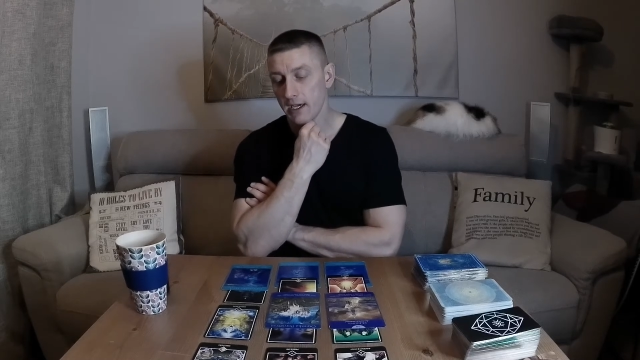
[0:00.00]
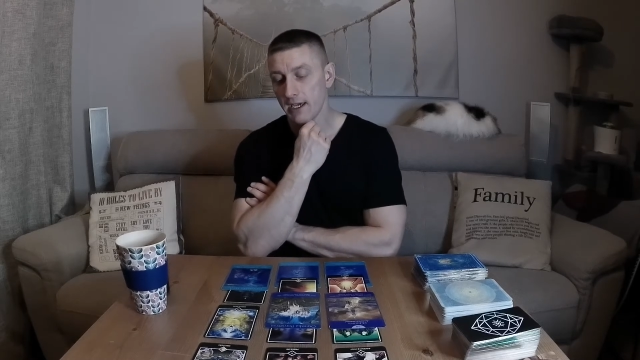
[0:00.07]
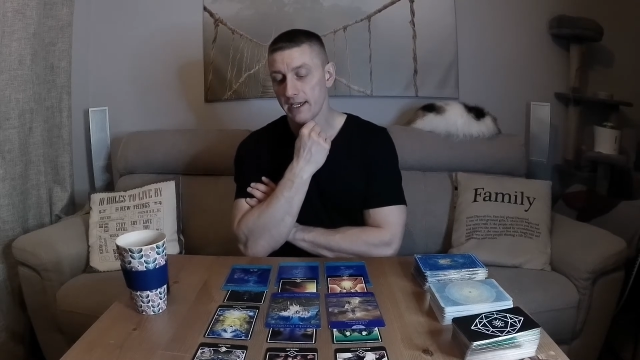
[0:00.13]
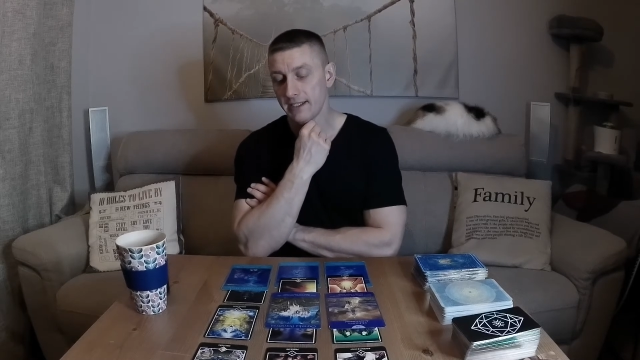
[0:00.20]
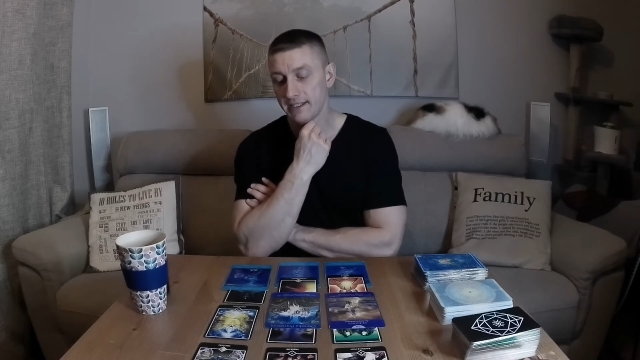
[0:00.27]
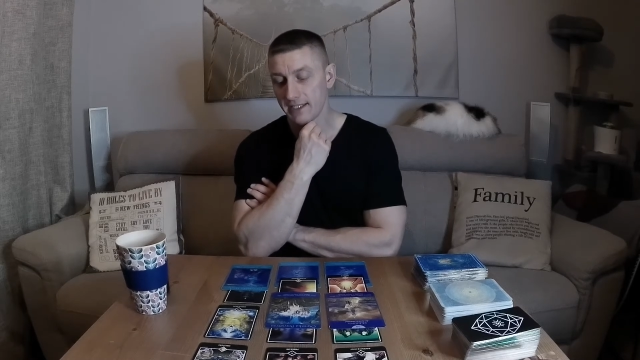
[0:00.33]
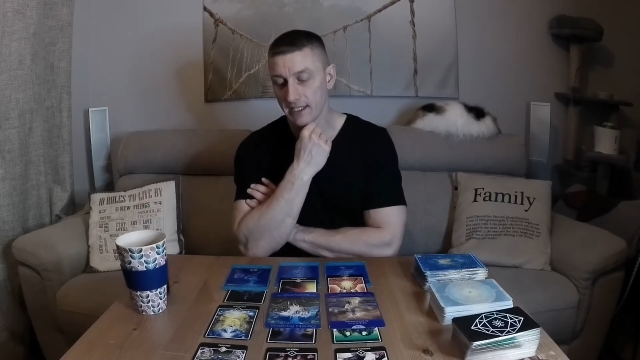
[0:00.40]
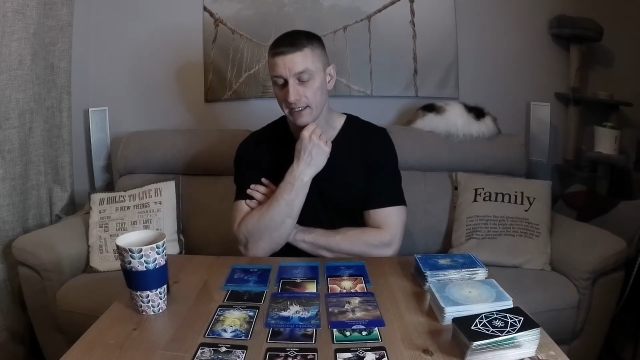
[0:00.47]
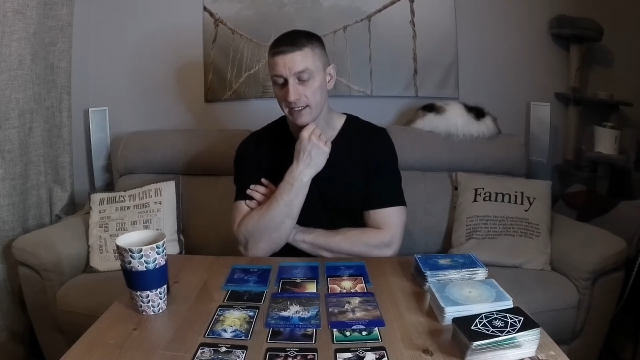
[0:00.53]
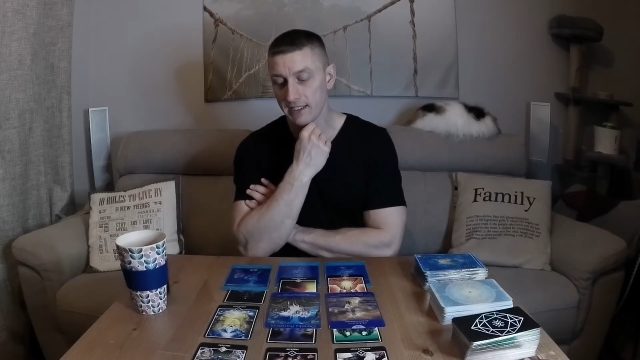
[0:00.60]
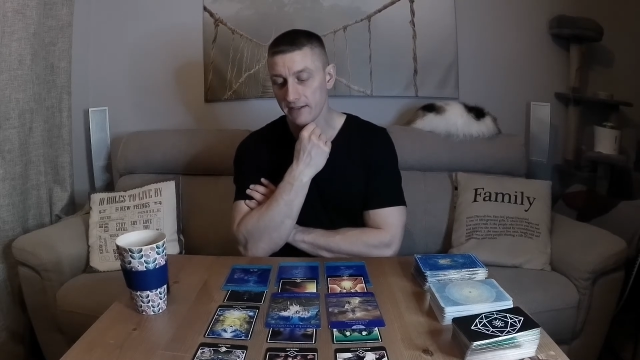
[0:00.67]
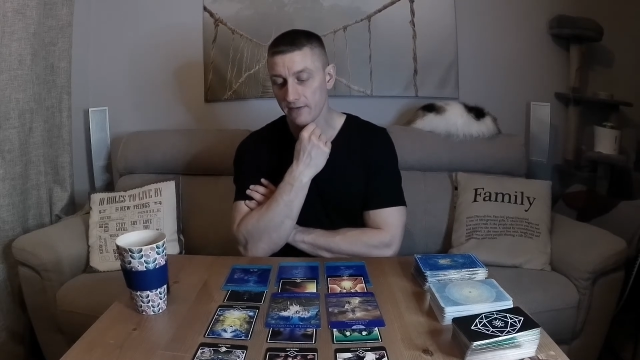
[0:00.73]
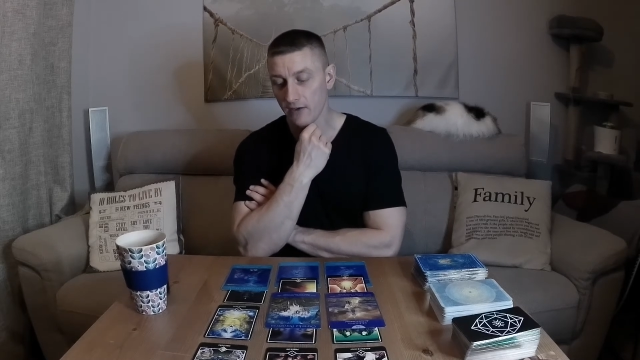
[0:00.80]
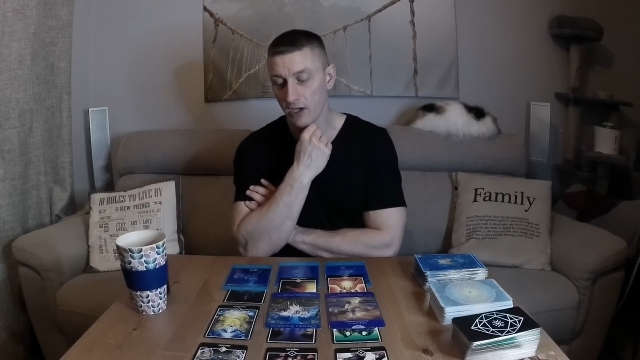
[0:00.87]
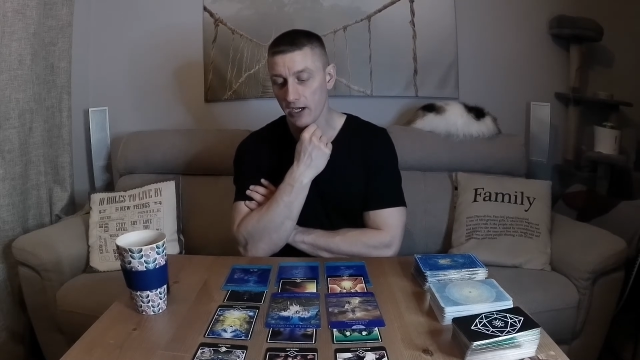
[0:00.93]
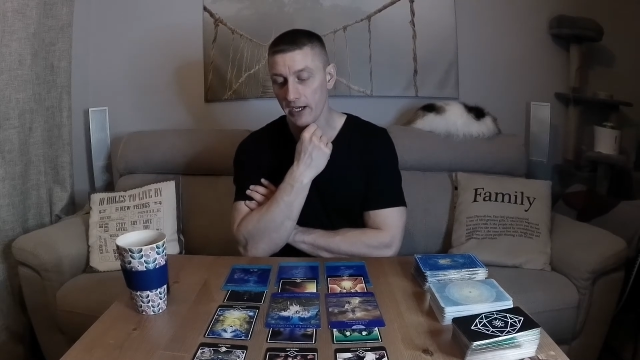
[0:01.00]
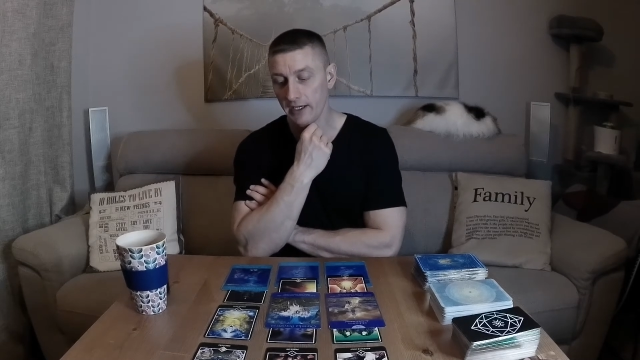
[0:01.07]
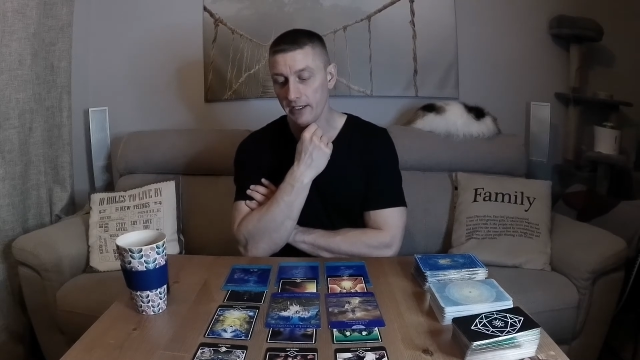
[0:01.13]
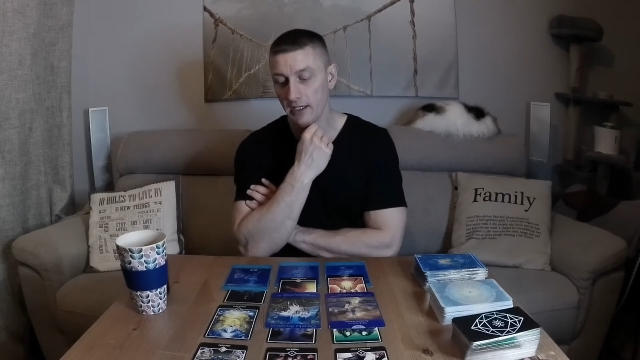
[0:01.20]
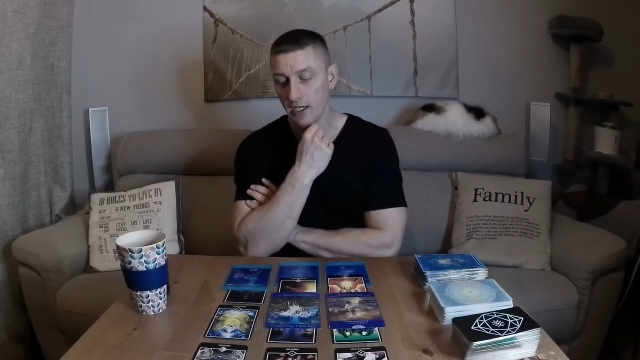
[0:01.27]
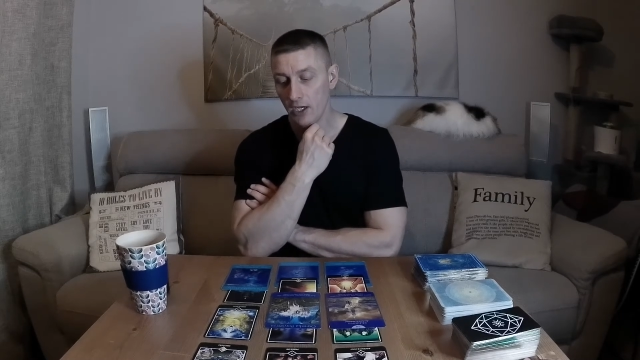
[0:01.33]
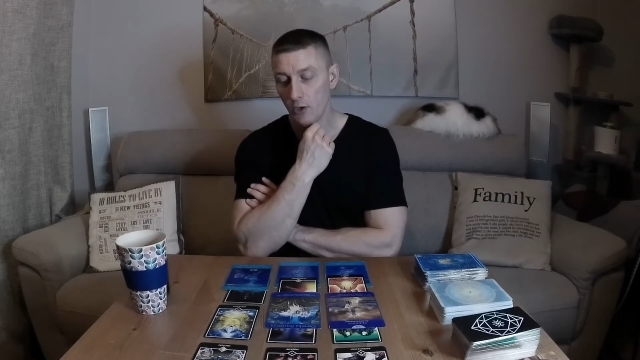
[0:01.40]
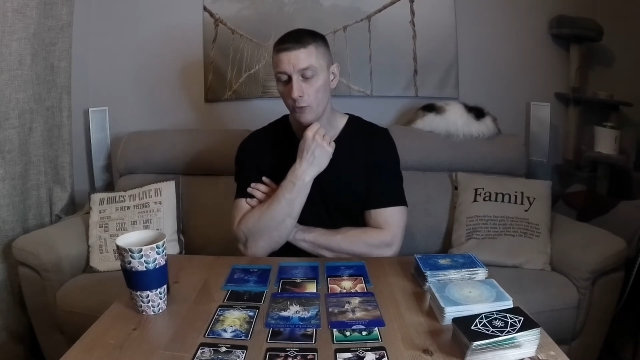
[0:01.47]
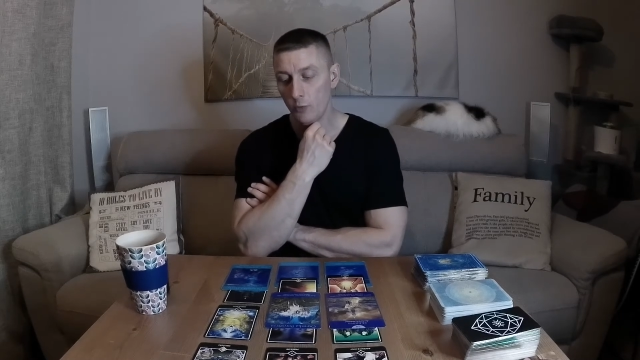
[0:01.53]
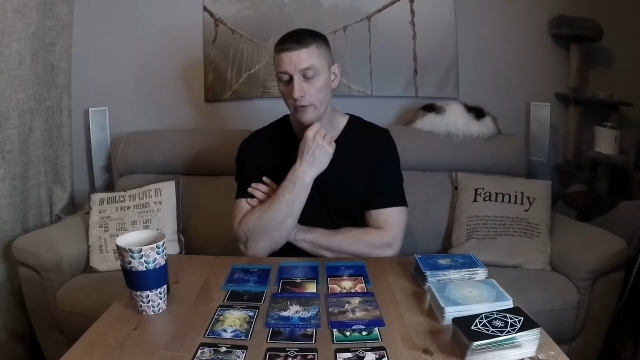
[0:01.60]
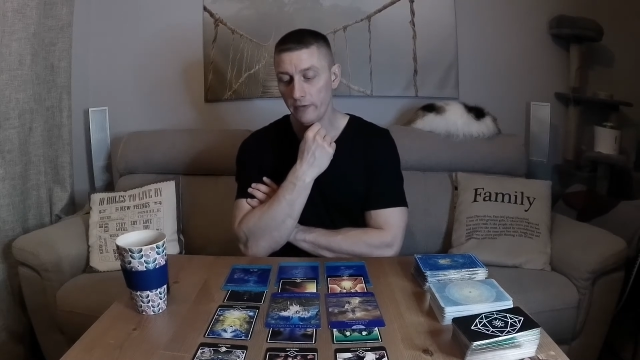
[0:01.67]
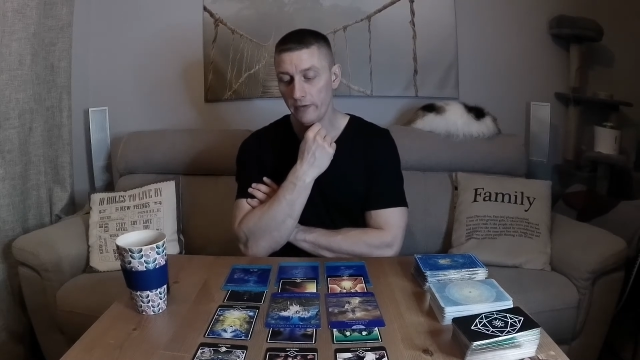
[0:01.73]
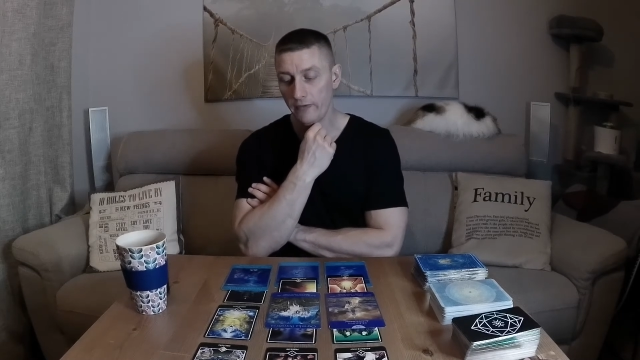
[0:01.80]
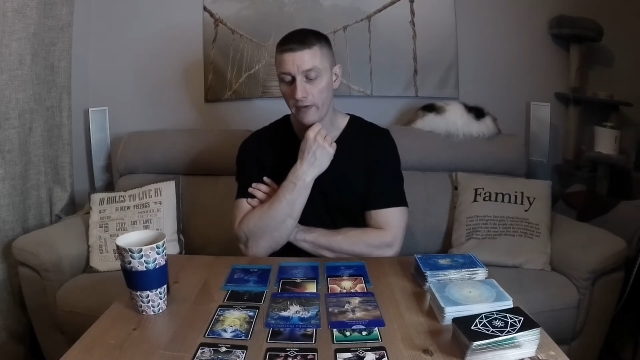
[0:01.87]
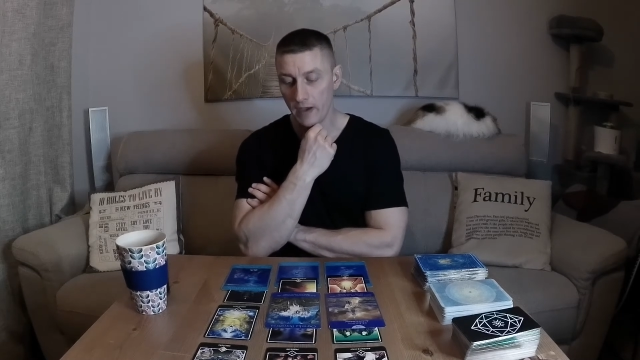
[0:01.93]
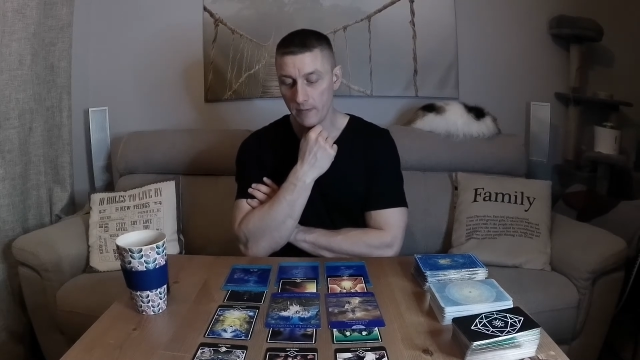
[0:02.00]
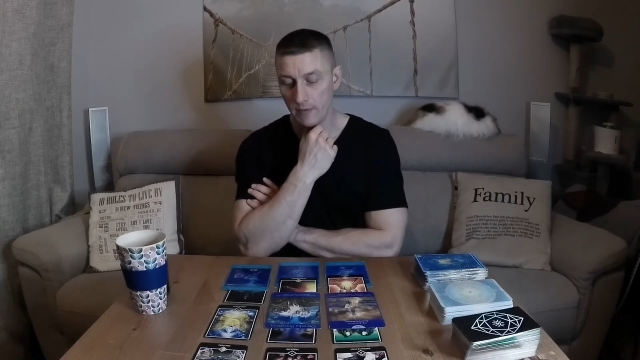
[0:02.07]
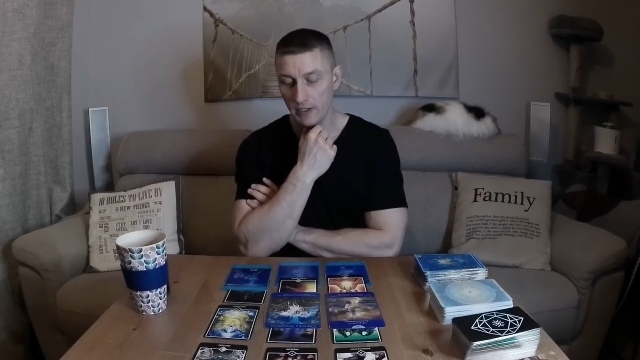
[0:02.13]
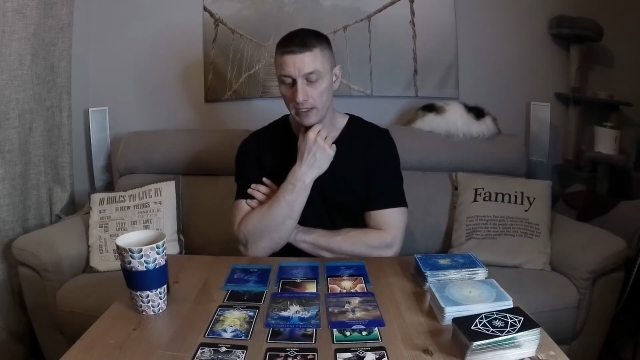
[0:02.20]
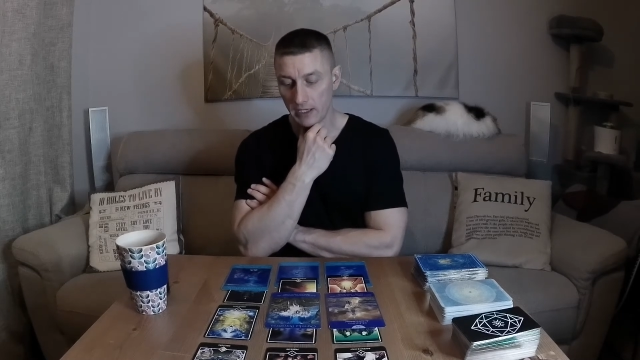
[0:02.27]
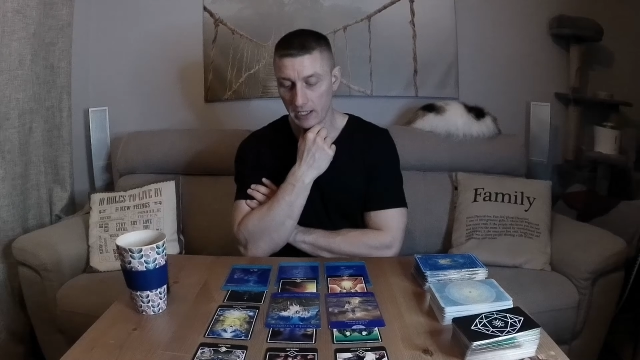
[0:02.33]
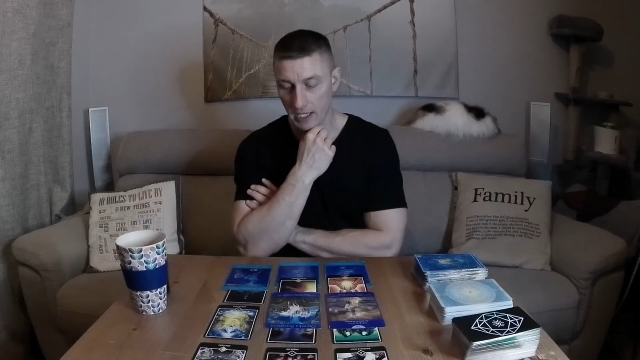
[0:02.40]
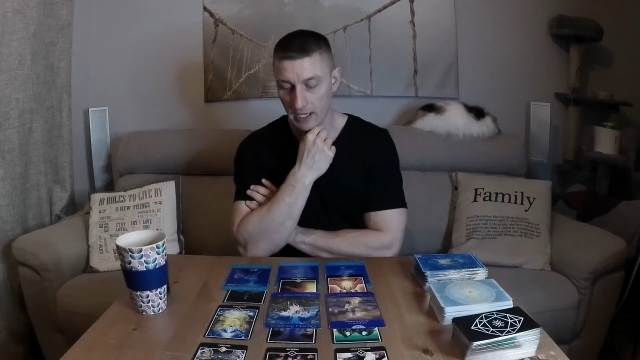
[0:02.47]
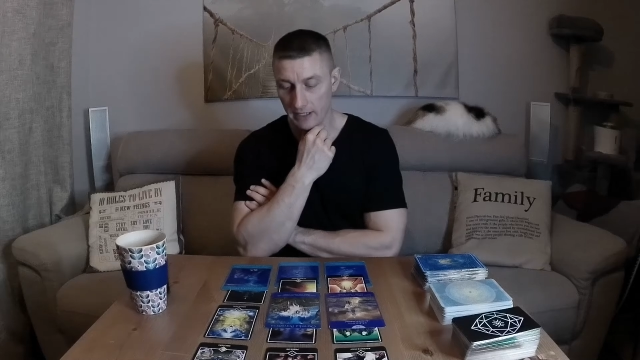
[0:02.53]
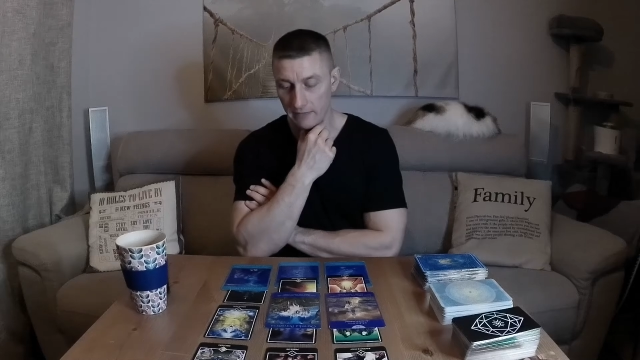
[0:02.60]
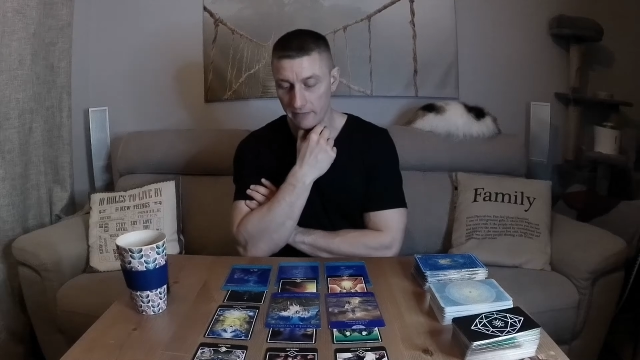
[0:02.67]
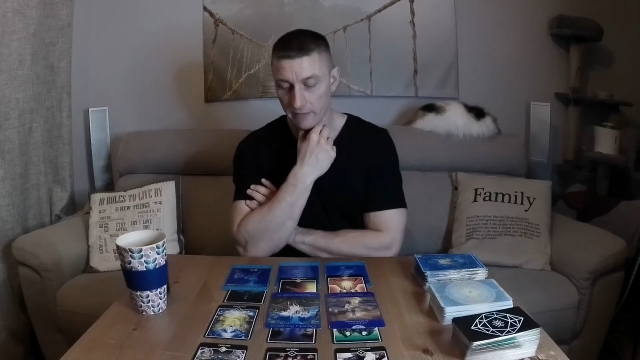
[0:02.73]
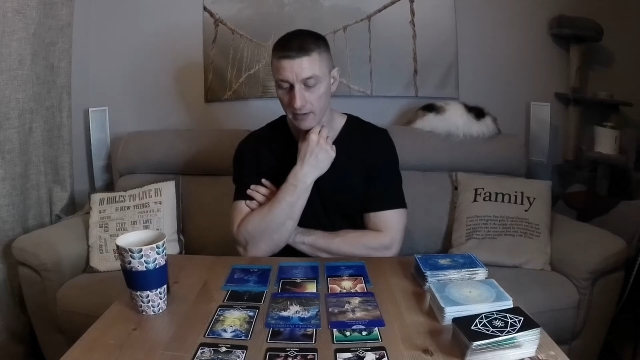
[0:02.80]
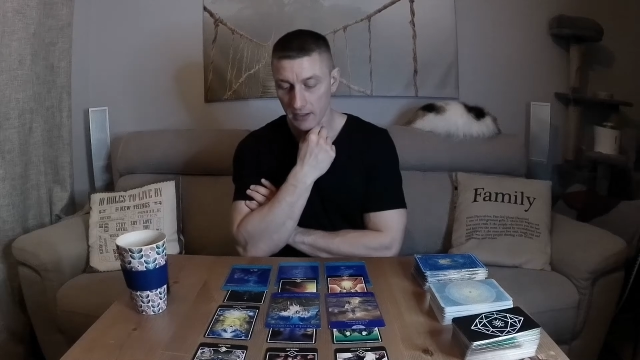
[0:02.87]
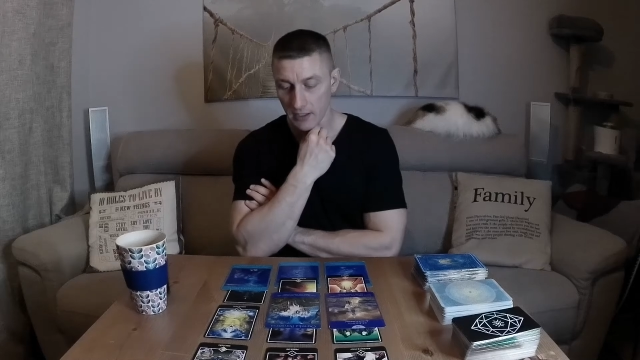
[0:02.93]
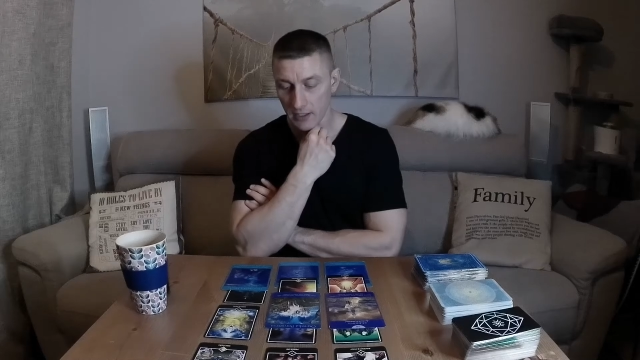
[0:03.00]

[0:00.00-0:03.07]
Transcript: satisfied with a family life.